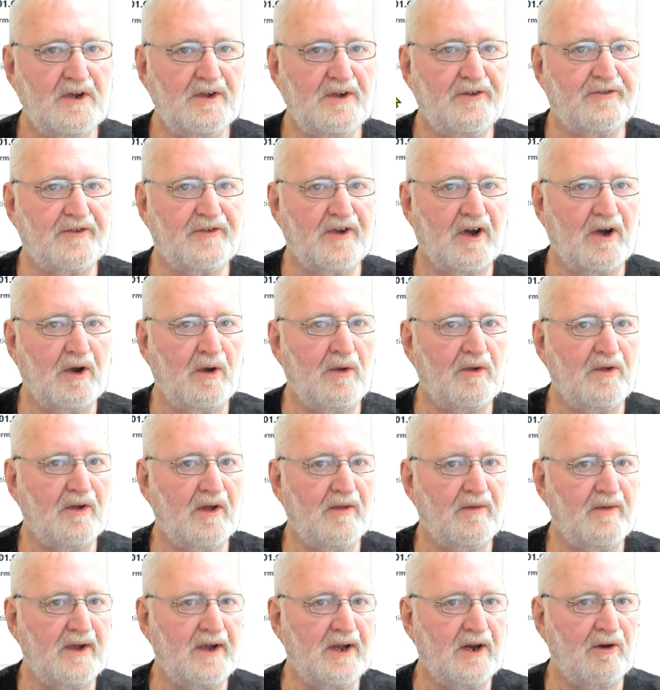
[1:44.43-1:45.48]
So
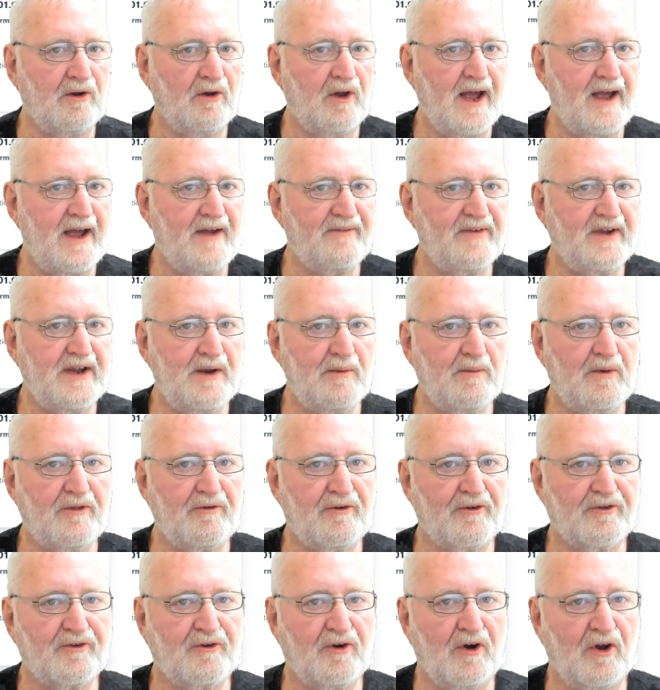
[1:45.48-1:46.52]
it'll have here whether
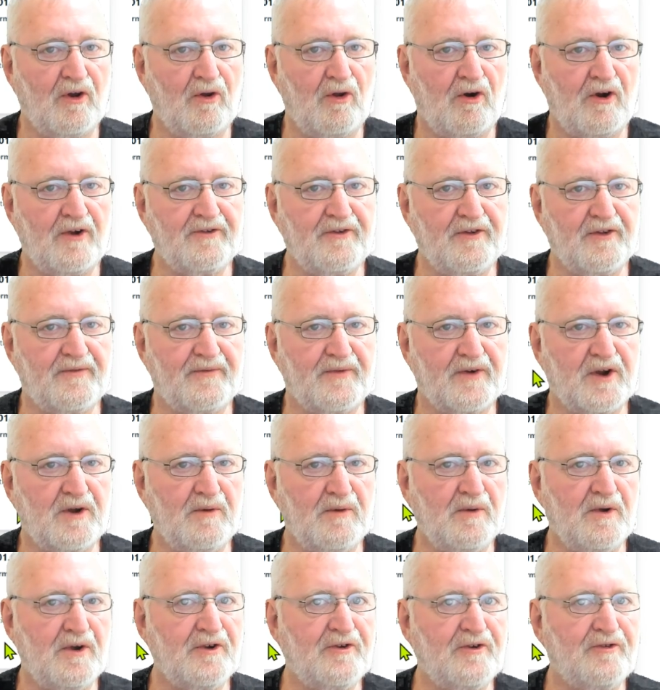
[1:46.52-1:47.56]
it's got license for
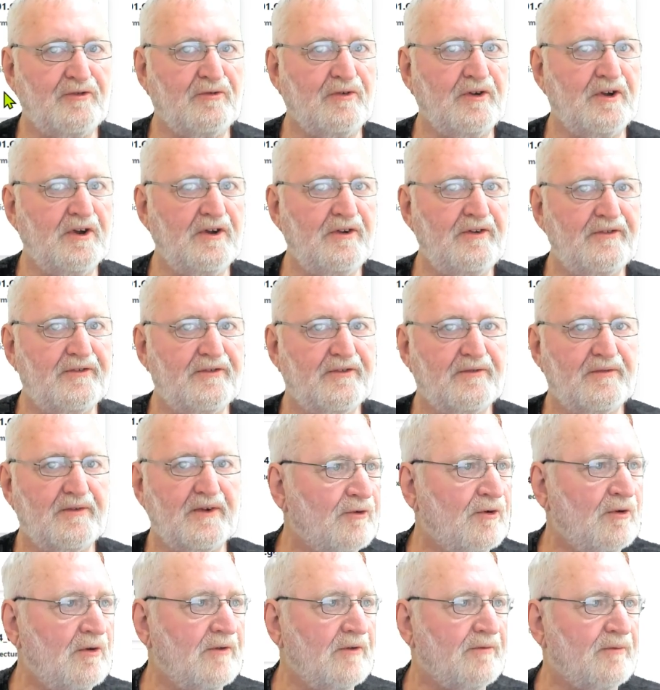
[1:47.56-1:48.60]
commercial use.
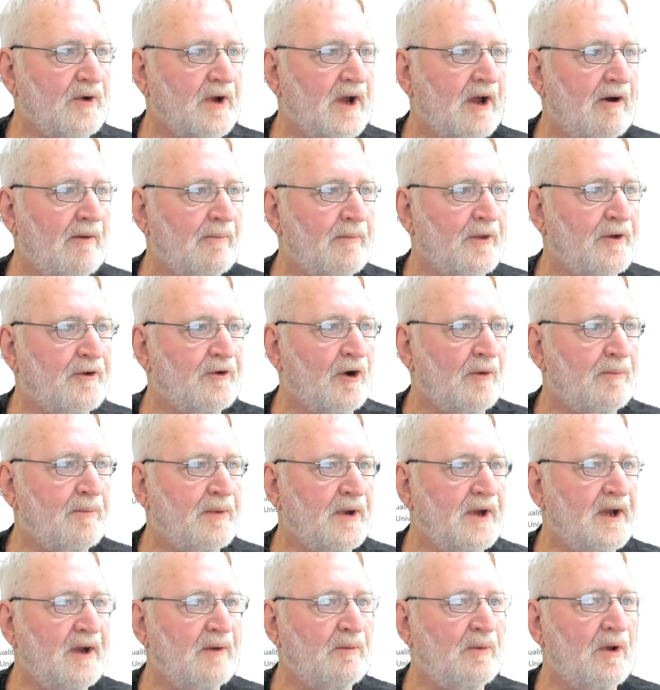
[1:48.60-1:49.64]
If we go up the top
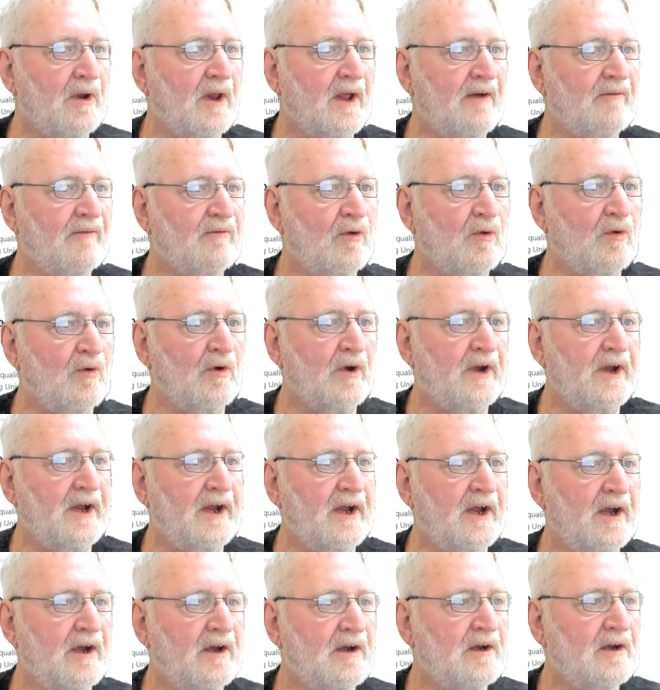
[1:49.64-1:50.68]
here, we'll have a look
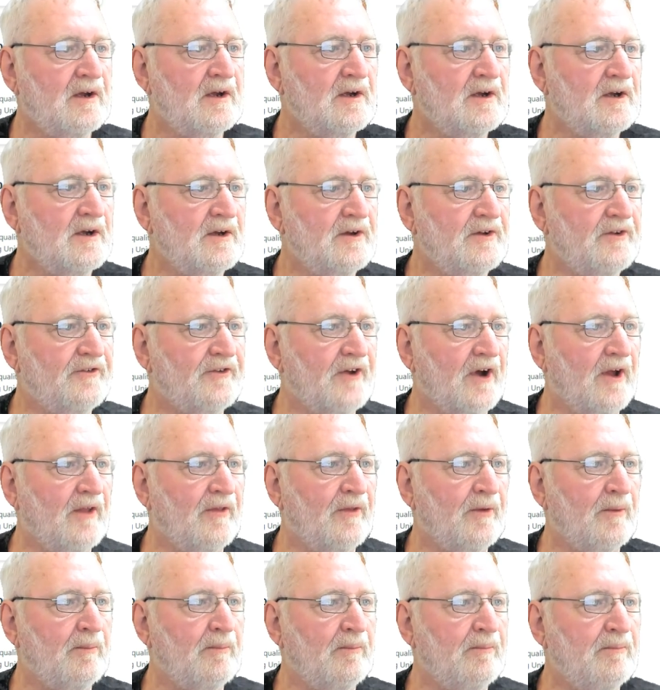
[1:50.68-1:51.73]
here. So
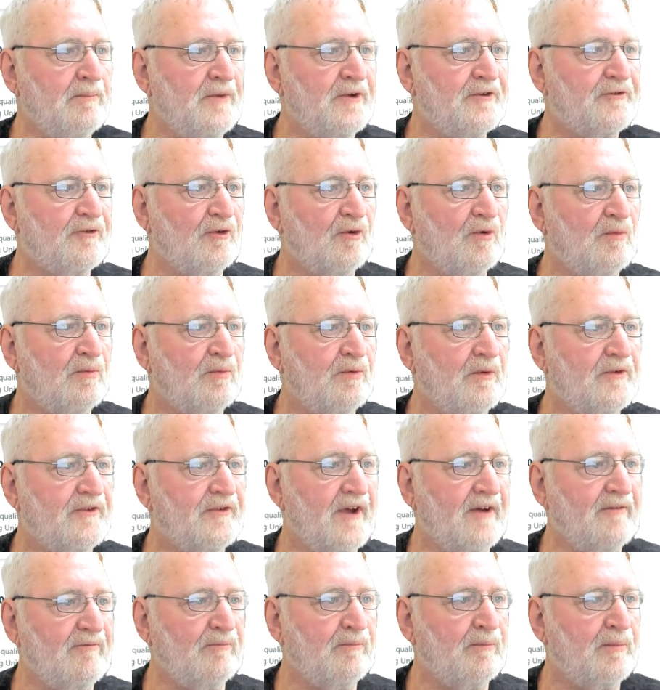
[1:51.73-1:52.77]
the Mistral
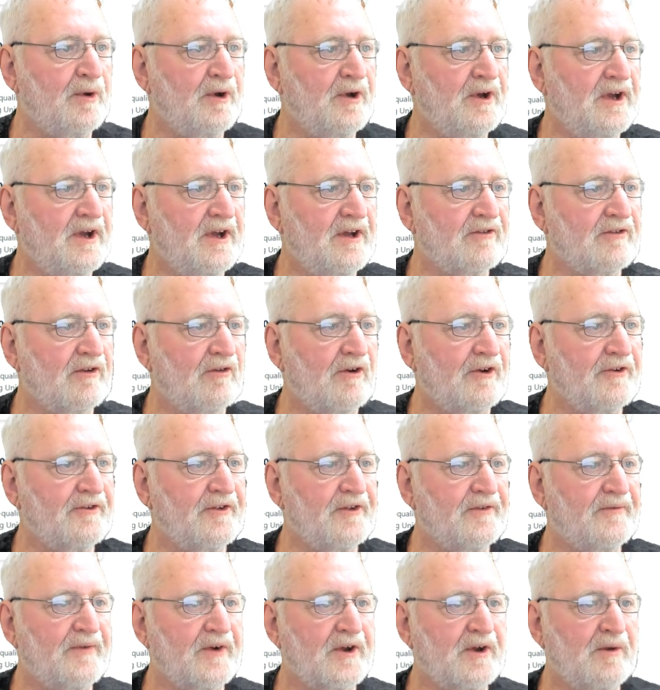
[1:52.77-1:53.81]
7B is licensed
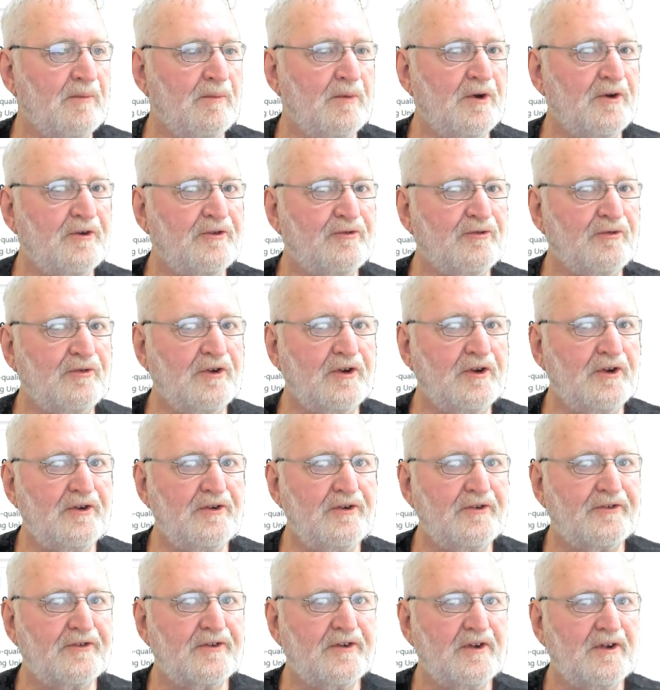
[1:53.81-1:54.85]
for commercial
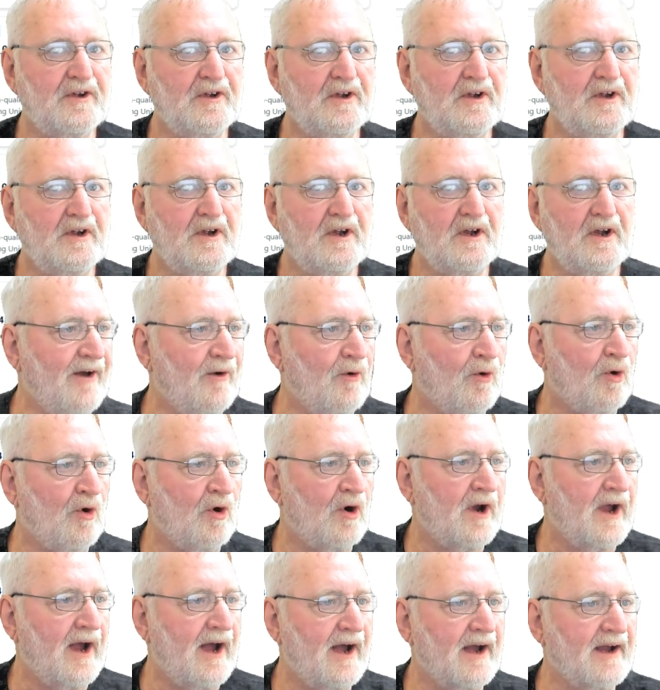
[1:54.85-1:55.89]
use.
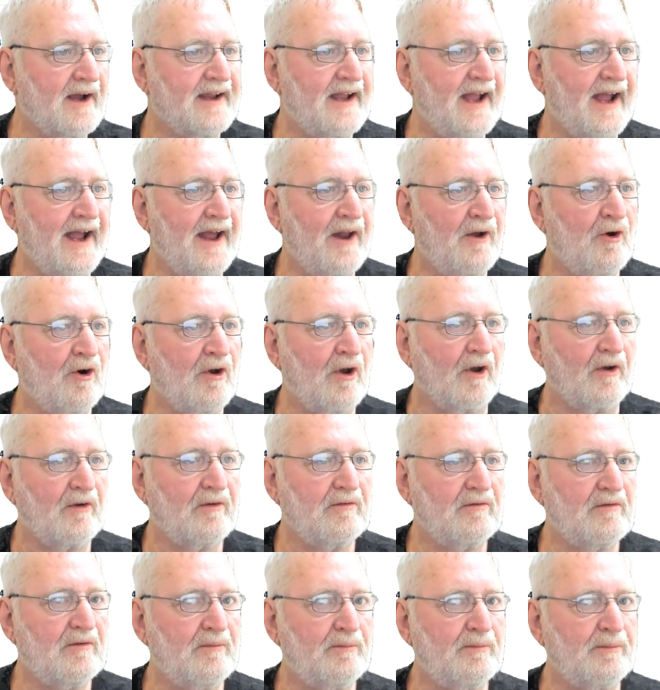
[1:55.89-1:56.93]
Orca cannot
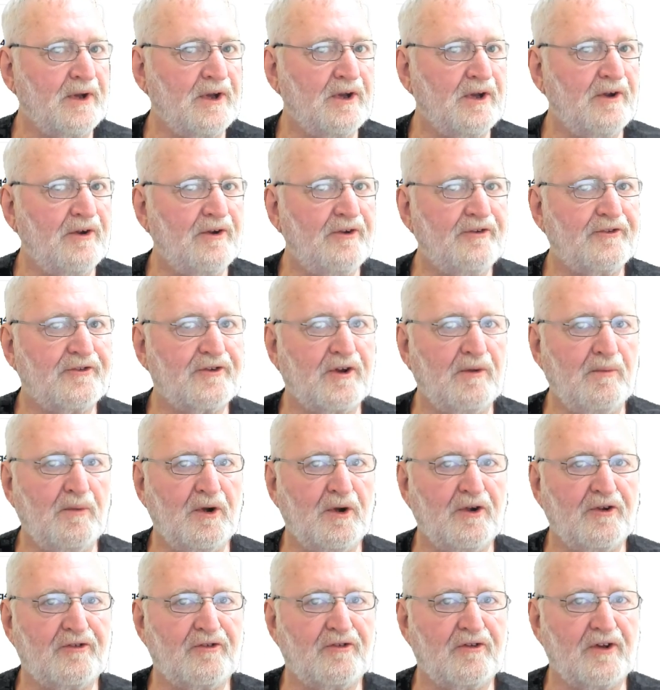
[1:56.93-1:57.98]
be used
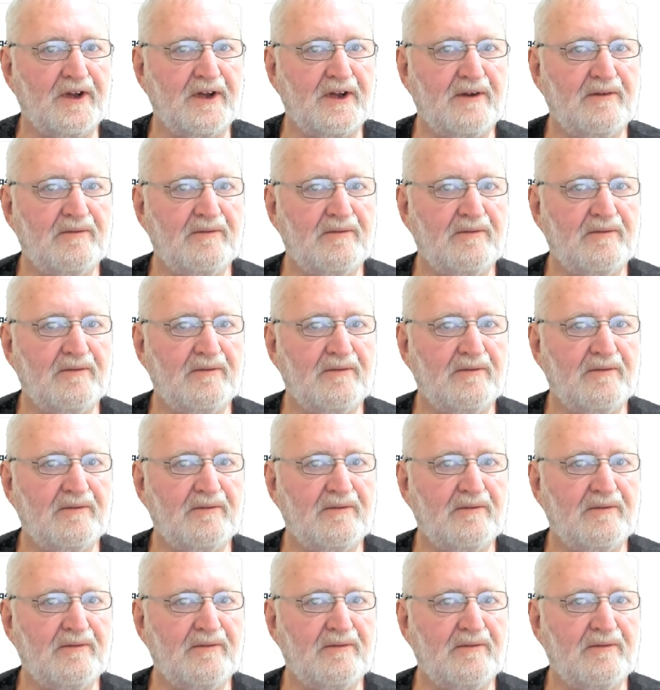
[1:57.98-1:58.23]
commercially,